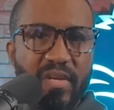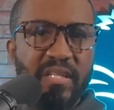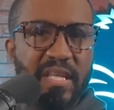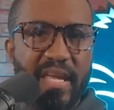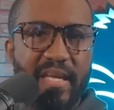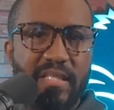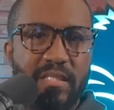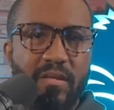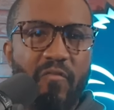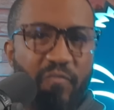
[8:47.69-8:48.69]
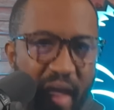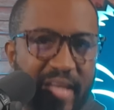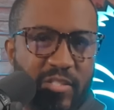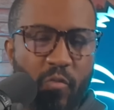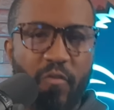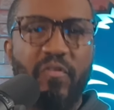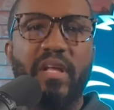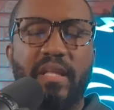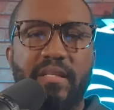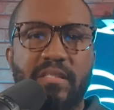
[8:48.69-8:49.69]
This is facts over
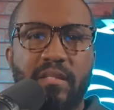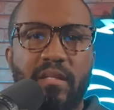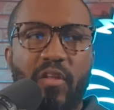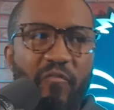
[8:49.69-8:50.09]
feelings.